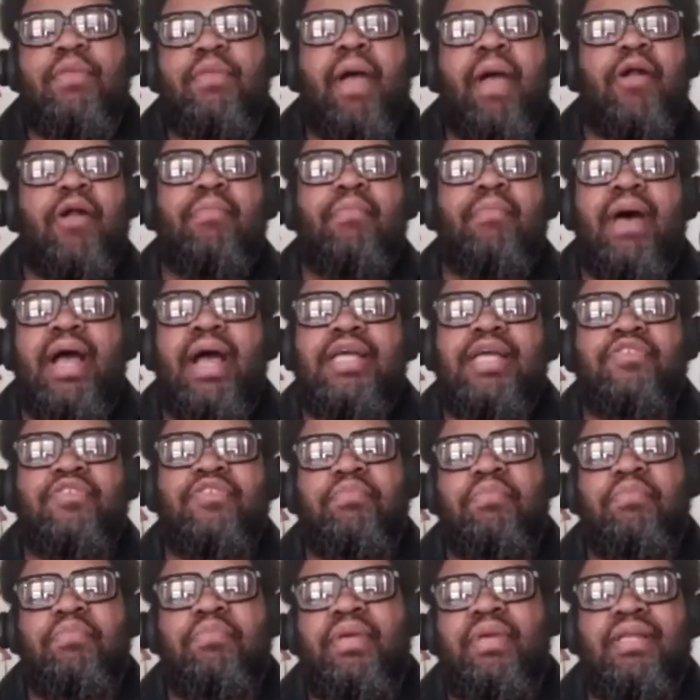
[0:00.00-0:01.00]
and Michael Myers
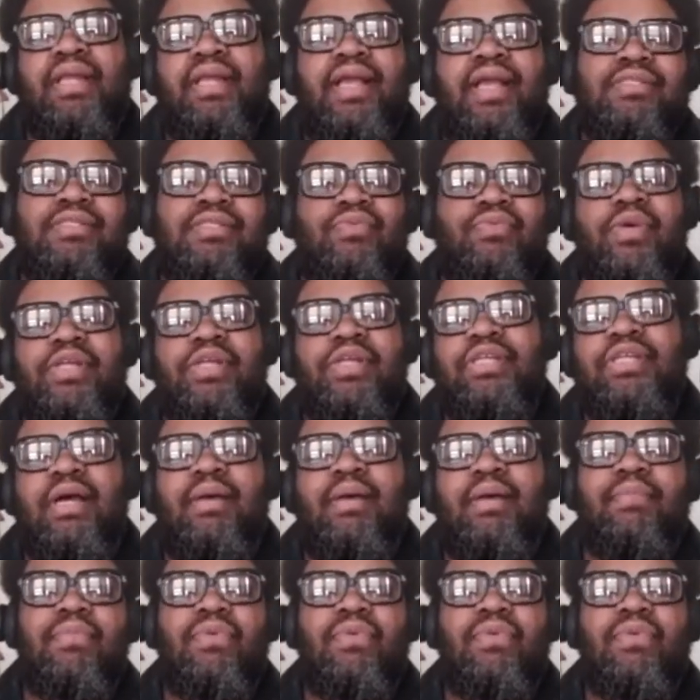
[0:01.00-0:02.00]
to me like switch
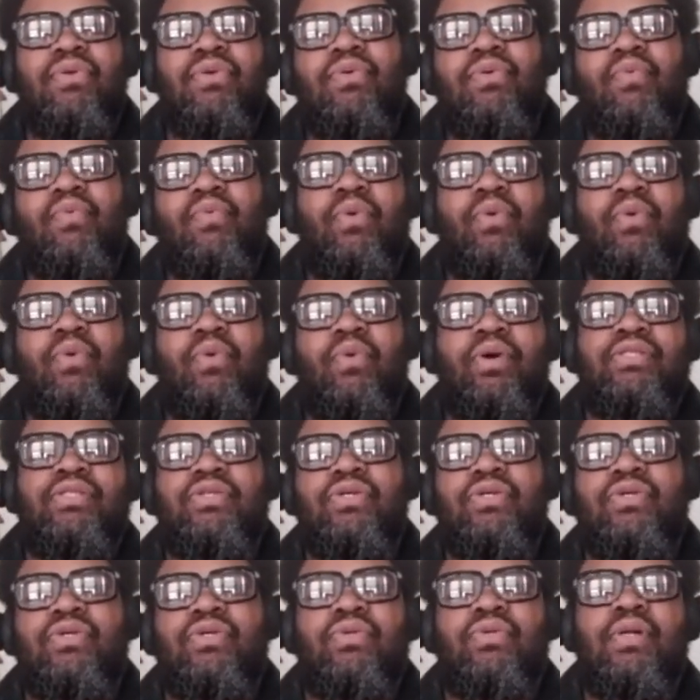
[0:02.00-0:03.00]
up one.
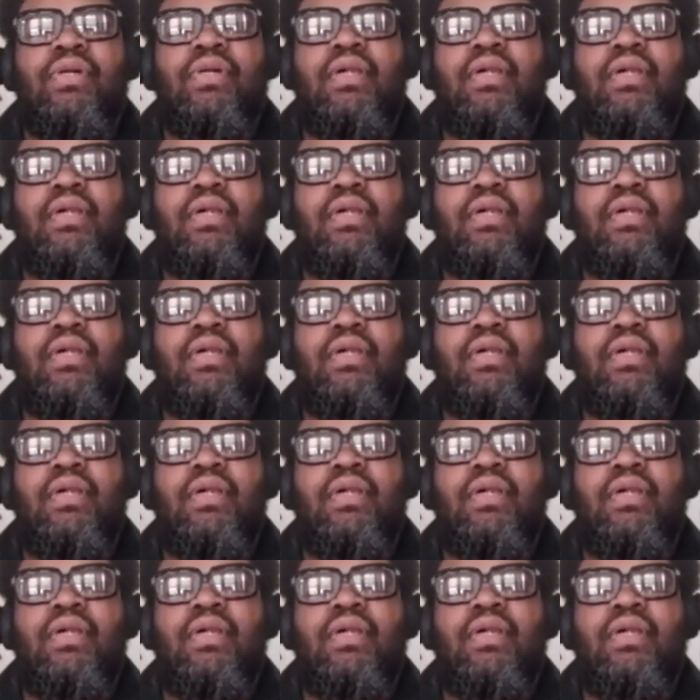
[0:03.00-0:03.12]
you know, two.